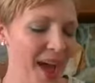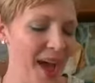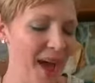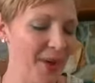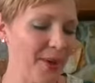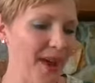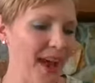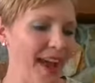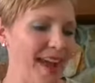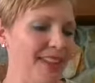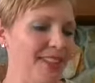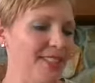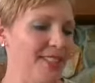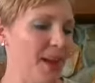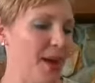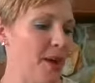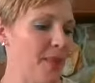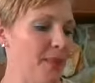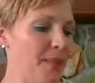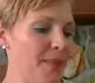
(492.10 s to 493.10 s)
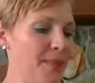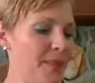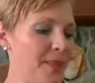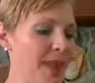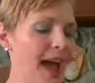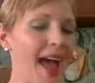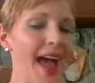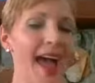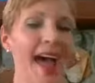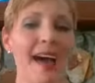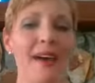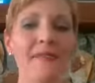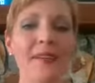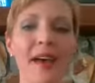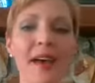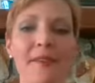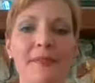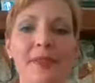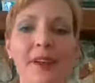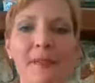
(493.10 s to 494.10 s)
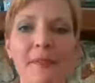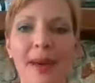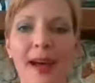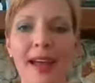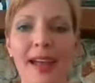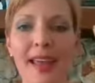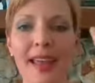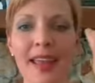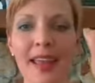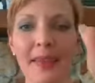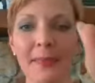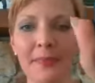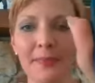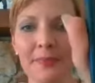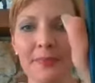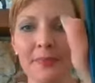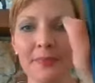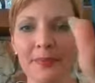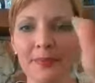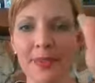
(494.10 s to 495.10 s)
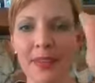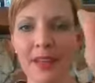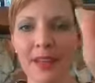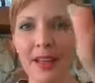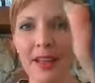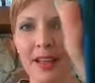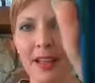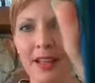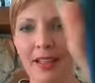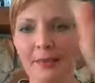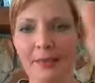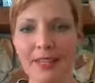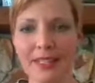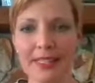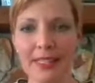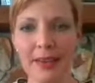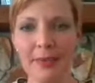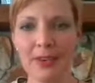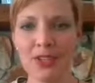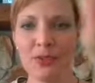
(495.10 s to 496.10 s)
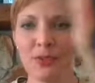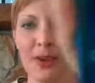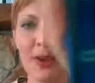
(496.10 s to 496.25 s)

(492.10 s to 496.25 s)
okay, so I have everybody, uh, let me see, which